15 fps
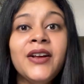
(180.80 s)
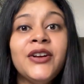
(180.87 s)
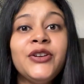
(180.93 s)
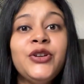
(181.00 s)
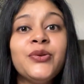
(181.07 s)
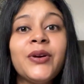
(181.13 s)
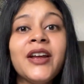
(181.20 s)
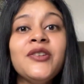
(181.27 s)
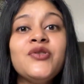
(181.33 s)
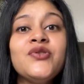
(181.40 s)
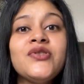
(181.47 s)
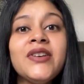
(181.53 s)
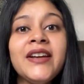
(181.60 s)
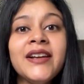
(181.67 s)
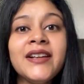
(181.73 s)
You can
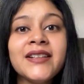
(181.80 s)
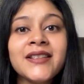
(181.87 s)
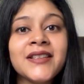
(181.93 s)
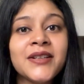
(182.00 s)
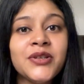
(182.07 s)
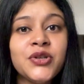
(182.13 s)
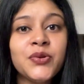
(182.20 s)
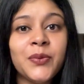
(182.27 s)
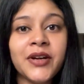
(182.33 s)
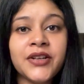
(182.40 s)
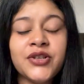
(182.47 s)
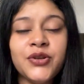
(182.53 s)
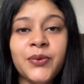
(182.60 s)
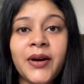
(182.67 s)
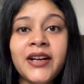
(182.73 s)
re-listen to
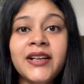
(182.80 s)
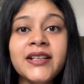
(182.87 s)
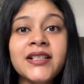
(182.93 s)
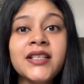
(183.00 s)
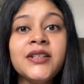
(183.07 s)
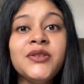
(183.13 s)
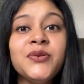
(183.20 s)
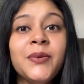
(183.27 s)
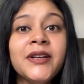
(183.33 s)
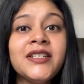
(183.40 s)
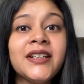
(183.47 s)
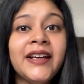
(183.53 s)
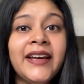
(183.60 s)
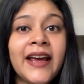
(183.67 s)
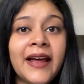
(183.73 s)
it, you can listen to it
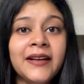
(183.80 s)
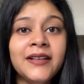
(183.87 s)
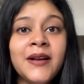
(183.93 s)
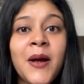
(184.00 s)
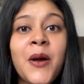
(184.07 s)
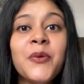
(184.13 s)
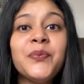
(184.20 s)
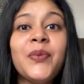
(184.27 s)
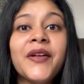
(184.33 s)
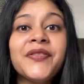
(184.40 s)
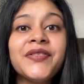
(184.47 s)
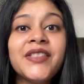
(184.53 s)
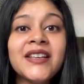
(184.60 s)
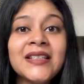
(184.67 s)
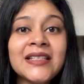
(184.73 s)
again,
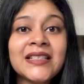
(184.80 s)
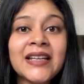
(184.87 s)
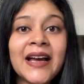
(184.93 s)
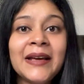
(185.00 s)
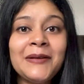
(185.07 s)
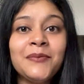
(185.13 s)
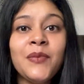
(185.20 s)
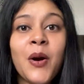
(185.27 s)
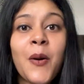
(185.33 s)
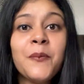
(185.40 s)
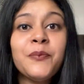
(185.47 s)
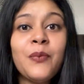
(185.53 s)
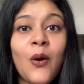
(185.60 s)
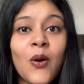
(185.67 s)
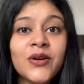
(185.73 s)
but this time,
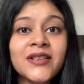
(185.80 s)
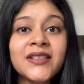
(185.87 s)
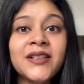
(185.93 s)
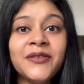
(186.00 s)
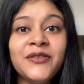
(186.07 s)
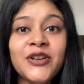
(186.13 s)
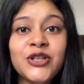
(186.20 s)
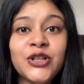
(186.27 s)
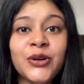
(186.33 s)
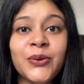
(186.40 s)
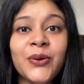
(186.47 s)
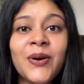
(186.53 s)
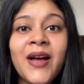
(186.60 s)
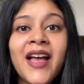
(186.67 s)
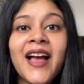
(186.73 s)
pause the
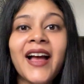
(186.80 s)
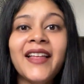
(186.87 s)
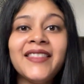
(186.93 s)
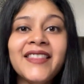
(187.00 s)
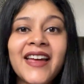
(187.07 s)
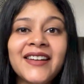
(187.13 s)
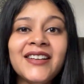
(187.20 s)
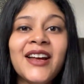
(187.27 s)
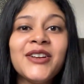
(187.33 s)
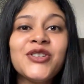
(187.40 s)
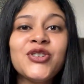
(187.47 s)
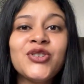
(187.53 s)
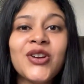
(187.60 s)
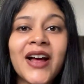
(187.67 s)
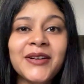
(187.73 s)
video and then
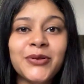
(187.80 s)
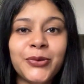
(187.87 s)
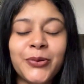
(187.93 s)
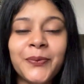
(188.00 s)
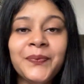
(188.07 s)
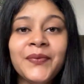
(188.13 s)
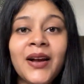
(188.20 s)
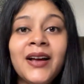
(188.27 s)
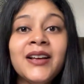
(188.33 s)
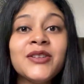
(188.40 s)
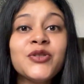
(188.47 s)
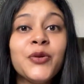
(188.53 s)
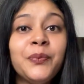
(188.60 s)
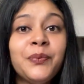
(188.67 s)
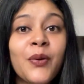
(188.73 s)
shadow.
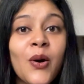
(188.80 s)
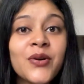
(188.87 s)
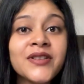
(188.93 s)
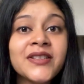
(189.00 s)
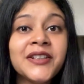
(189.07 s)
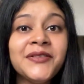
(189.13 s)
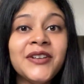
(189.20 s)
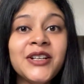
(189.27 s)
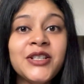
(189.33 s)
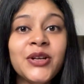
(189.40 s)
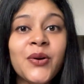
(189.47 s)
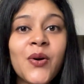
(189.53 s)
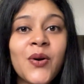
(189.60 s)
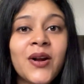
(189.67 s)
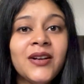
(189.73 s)
So pause the
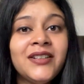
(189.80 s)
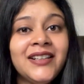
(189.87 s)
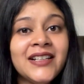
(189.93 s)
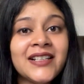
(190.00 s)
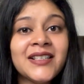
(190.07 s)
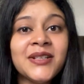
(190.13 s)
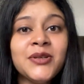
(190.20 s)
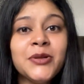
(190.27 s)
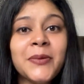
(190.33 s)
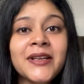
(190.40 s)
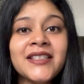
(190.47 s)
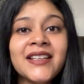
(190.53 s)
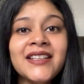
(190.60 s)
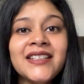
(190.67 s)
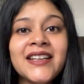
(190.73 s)
video, listen to a
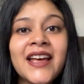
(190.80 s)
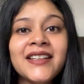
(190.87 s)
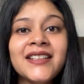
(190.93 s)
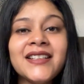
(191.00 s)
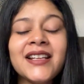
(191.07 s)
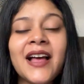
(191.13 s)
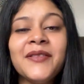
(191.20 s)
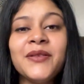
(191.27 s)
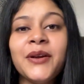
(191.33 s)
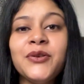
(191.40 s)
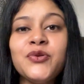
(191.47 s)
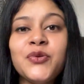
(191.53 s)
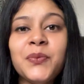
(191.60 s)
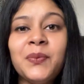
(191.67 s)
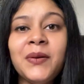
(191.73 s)
sentence and
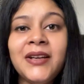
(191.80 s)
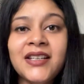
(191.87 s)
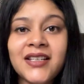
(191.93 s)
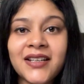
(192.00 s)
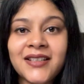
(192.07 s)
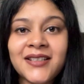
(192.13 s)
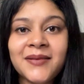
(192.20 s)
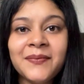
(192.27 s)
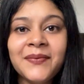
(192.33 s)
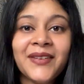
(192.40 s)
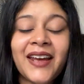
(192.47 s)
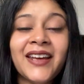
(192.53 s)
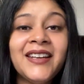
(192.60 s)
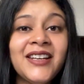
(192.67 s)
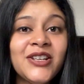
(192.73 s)
then repeat it.
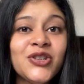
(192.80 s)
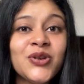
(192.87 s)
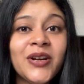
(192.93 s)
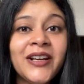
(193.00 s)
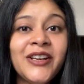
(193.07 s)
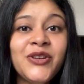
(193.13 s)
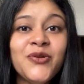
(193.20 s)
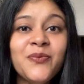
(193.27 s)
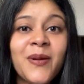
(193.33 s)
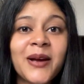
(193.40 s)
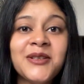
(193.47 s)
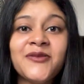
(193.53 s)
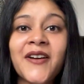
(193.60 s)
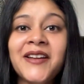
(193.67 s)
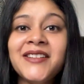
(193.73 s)
Initially, you
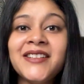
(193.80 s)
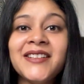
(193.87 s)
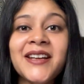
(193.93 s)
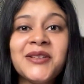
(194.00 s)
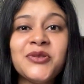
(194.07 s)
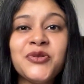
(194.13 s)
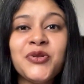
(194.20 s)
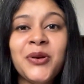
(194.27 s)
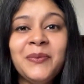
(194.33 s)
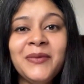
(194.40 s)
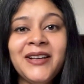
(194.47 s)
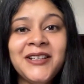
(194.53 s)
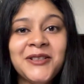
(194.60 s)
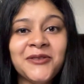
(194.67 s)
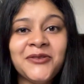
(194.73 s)
might find it
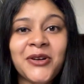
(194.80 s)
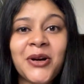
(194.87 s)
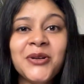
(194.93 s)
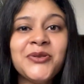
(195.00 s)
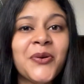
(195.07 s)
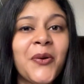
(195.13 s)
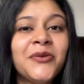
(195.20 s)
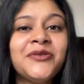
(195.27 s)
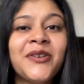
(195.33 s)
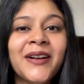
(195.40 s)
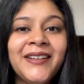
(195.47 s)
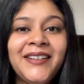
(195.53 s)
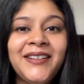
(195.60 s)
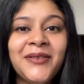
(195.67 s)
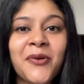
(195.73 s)
extremely difficult or
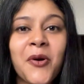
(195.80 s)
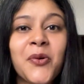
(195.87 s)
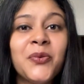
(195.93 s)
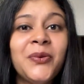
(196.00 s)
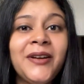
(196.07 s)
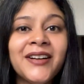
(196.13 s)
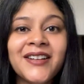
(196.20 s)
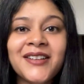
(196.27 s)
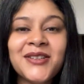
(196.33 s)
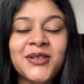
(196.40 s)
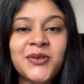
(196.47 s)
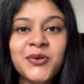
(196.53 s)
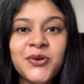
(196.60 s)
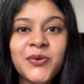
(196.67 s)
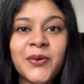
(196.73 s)
funny or weird
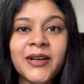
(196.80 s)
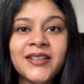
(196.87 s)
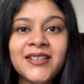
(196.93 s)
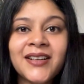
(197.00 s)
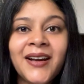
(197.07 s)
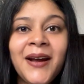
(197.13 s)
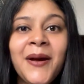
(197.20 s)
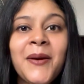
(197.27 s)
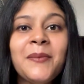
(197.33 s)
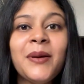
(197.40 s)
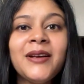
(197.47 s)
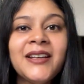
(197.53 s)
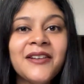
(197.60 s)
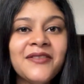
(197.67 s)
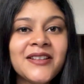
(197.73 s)
to do it,
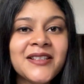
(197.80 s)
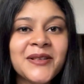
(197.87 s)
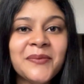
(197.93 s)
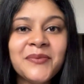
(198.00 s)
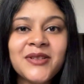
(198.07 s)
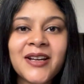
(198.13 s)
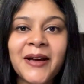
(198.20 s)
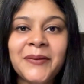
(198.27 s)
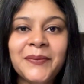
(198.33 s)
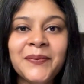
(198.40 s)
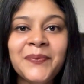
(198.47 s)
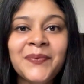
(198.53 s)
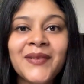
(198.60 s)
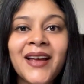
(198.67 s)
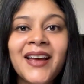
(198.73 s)
but give it some time.
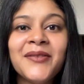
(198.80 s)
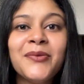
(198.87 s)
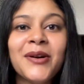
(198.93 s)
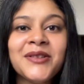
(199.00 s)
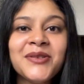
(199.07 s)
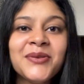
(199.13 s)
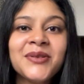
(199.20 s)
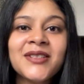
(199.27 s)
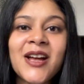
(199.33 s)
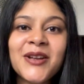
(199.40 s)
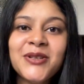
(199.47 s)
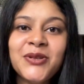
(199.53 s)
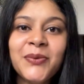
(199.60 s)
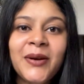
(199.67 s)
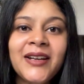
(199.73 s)
Once you
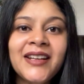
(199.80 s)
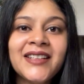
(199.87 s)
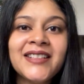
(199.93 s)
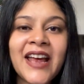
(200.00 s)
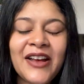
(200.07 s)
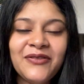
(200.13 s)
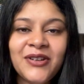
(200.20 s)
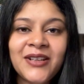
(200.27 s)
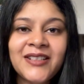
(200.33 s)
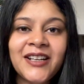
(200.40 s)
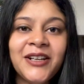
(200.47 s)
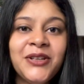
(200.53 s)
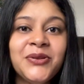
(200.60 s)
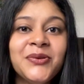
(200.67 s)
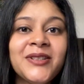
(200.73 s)
start doing it every
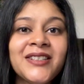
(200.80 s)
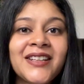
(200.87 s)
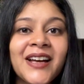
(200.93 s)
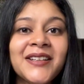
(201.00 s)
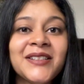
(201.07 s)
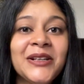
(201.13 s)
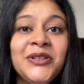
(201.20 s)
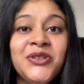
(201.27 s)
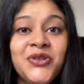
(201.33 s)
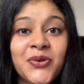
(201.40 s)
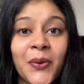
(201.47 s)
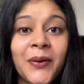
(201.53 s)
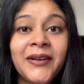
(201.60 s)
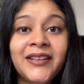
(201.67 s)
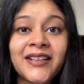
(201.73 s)
day, you'll start
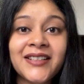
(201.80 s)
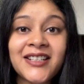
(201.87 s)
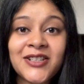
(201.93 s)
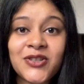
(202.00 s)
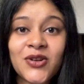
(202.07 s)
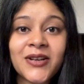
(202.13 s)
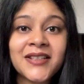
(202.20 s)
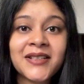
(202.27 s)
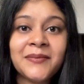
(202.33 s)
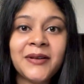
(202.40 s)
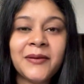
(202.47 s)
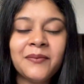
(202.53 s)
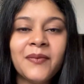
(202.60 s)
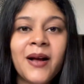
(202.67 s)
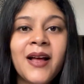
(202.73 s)
enjoying it, trust
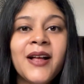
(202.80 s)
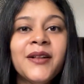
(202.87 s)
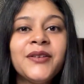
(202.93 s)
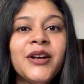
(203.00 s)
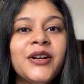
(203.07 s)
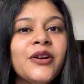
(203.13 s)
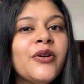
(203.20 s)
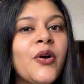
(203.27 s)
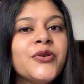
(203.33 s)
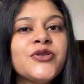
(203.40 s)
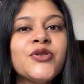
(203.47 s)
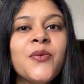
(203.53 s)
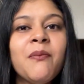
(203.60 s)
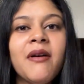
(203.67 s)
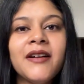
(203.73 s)
me. There are
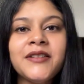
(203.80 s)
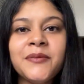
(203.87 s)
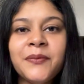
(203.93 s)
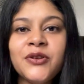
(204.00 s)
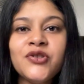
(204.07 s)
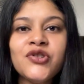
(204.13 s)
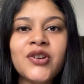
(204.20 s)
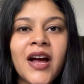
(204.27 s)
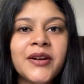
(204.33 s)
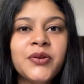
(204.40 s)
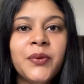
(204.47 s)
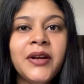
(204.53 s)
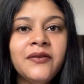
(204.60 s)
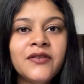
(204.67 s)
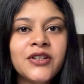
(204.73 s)
also multiple
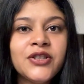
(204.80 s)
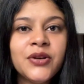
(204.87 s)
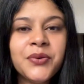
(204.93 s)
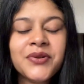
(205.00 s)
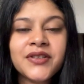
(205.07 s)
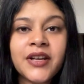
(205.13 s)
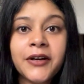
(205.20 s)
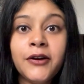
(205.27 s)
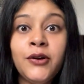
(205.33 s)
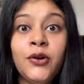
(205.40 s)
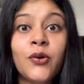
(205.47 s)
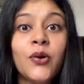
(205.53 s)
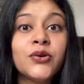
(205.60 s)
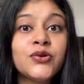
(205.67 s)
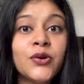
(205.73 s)
shadowing videos that a
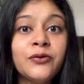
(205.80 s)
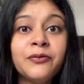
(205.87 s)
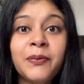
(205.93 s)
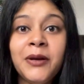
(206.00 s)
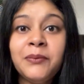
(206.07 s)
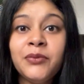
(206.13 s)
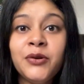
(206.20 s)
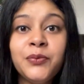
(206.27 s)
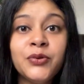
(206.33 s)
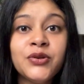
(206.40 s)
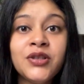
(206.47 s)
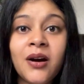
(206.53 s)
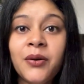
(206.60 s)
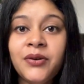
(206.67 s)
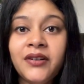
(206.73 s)
lot of people
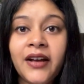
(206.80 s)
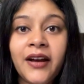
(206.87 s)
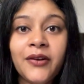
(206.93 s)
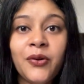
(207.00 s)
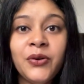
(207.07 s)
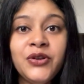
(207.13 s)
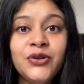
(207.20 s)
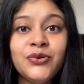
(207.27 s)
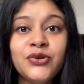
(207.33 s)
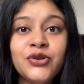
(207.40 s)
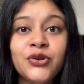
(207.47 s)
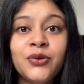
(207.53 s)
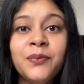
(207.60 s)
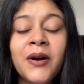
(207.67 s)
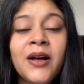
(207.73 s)
put out there on
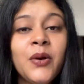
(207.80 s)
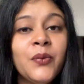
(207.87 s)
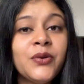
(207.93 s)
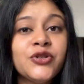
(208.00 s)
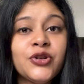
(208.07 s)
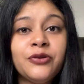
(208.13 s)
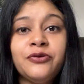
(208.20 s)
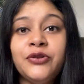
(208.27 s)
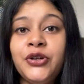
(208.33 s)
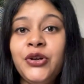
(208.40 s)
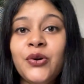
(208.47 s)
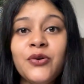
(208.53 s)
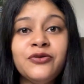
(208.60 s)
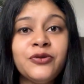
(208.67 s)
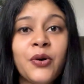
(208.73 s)
YouTube, which are free
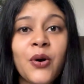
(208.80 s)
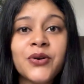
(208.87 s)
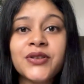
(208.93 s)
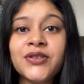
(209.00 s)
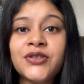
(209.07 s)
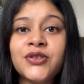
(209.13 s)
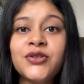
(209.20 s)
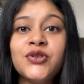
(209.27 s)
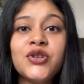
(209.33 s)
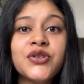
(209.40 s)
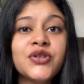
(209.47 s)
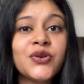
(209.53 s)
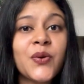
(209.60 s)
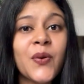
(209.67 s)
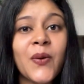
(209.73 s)
of cost.
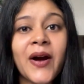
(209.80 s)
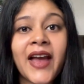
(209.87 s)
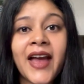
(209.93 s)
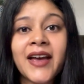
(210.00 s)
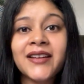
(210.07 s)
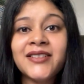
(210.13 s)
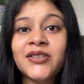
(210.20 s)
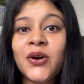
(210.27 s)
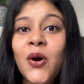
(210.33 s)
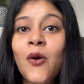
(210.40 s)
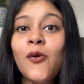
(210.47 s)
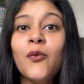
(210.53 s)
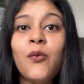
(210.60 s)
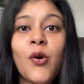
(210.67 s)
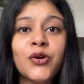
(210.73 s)
Just go ahead,
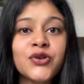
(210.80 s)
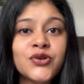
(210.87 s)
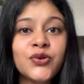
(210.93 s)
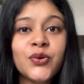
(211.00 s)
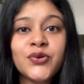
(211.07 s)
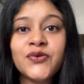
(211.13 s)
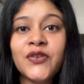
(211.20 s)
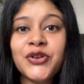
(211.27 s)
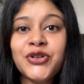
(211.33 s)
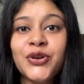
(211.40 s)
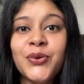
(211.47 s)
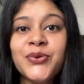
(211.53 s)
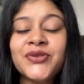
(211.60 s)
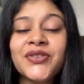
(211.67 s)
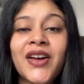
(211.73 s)
watch those
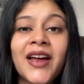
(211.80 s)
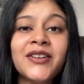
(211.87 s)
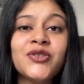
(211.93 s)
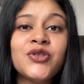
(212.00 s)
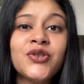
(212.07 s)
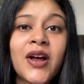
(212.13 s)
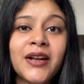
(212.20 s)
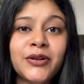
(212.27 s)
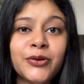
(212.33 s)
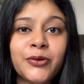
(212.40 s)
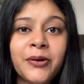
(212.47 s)
videos and shadow.